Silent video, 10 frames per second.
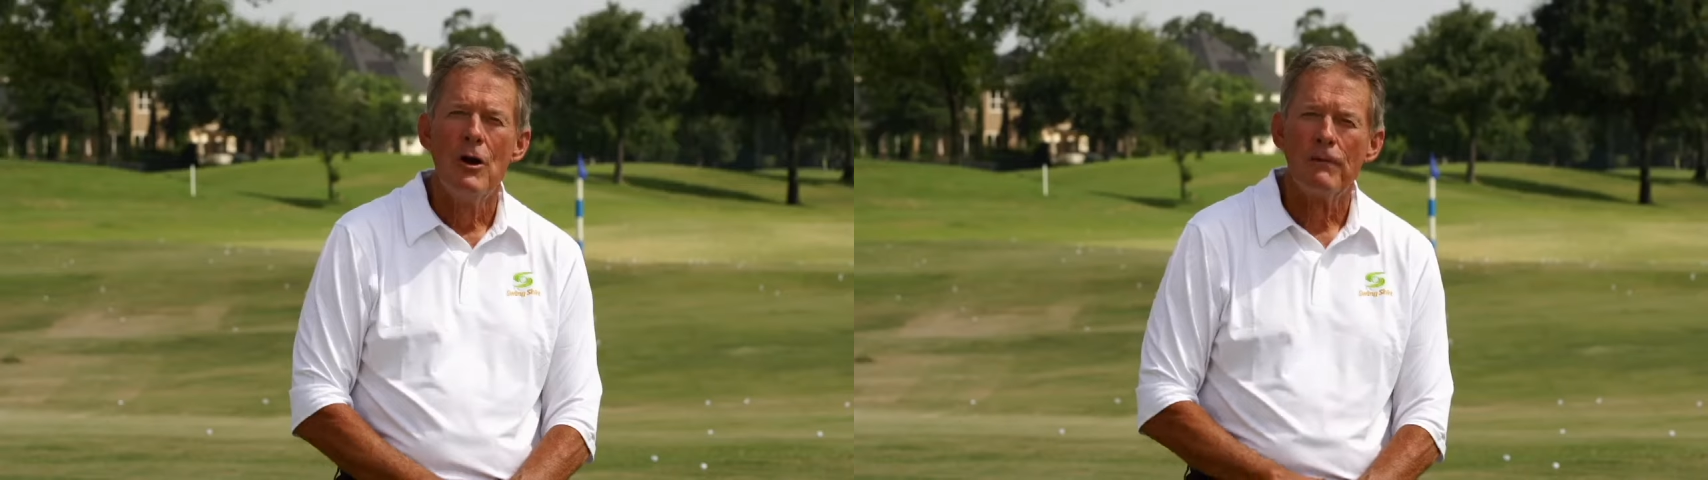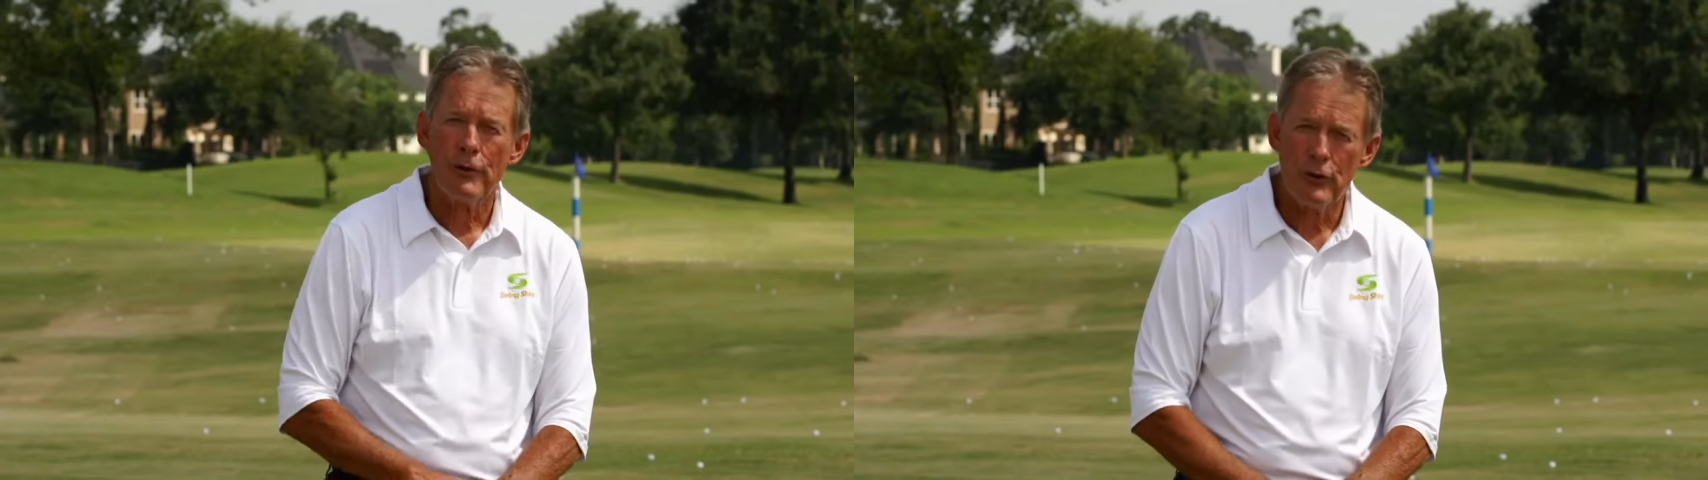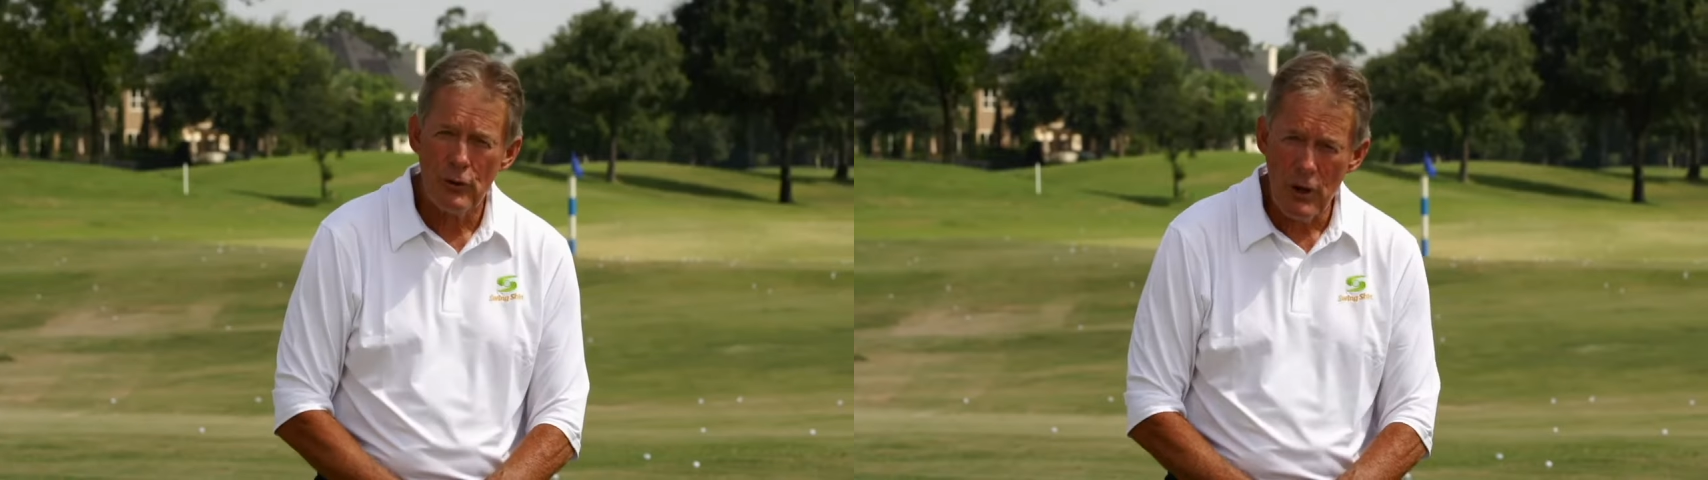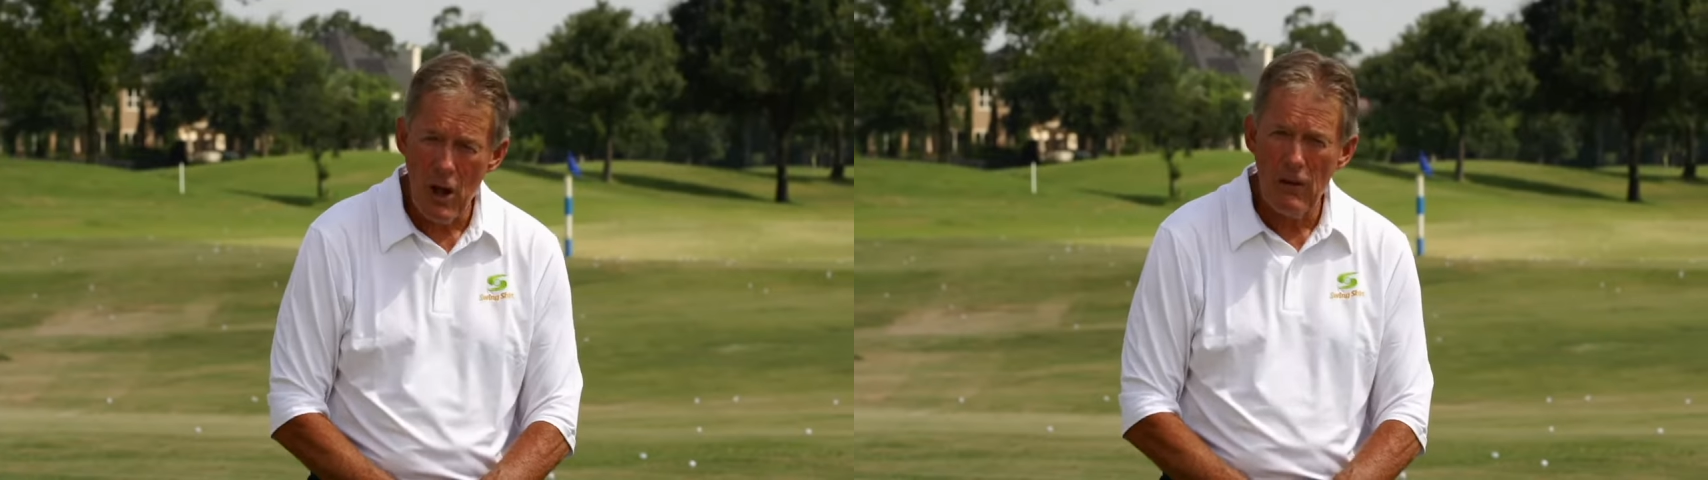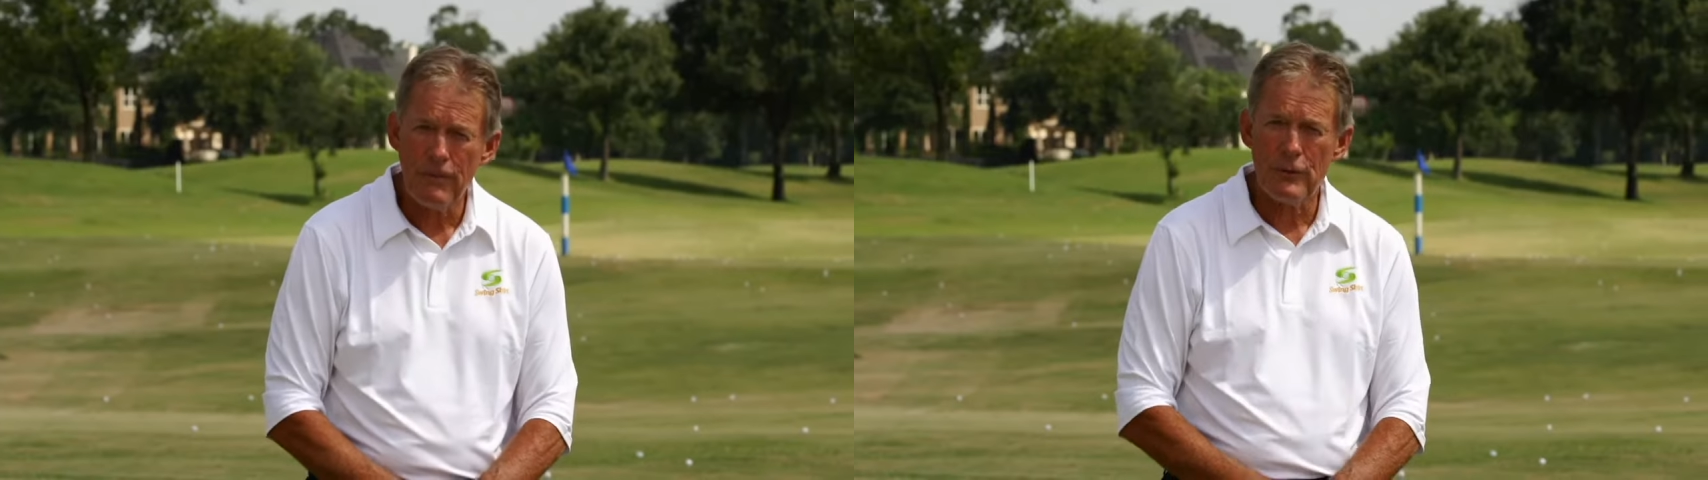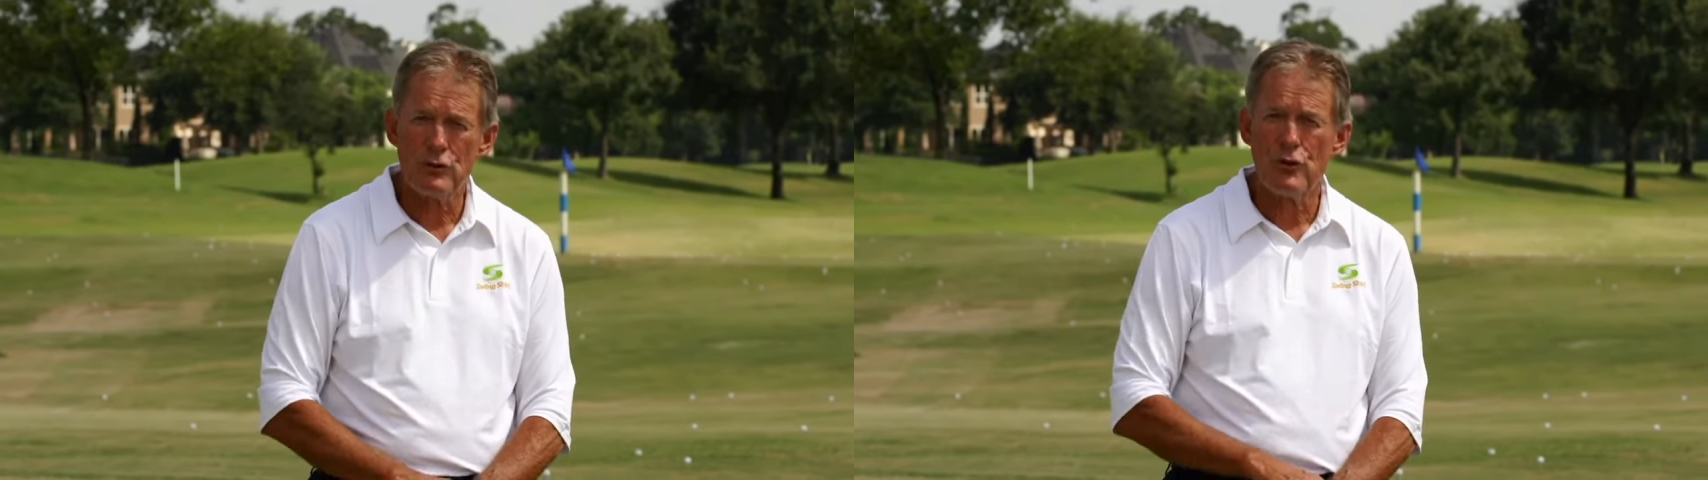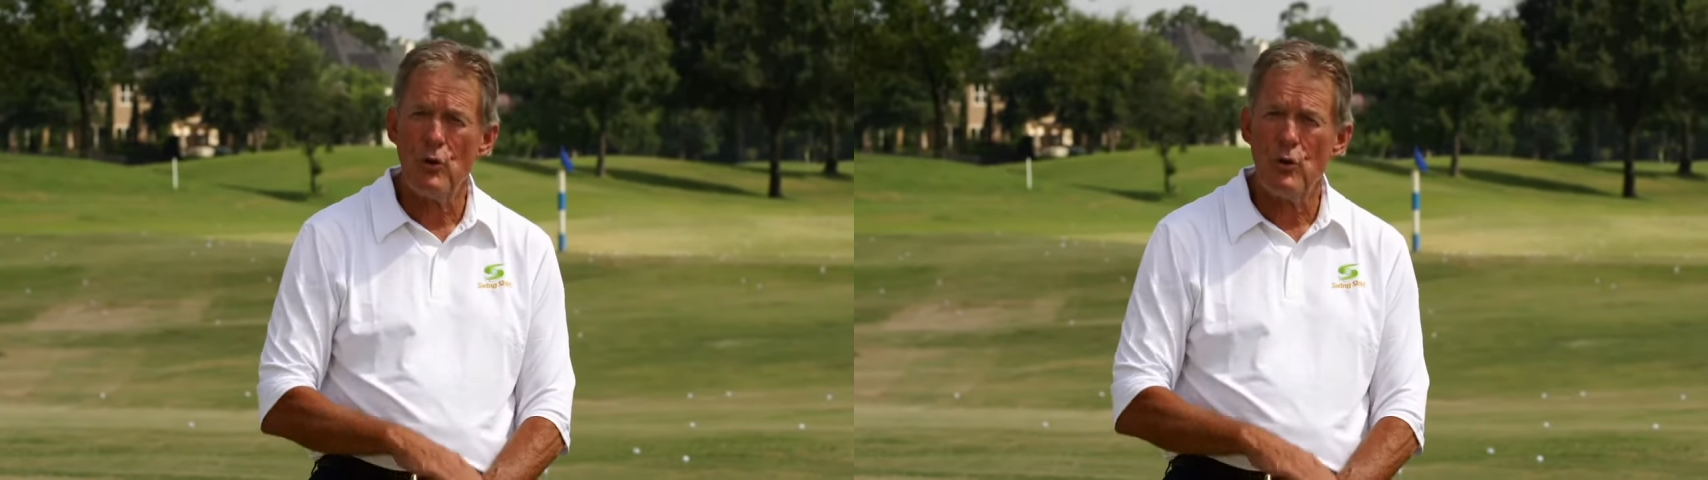For you golfers who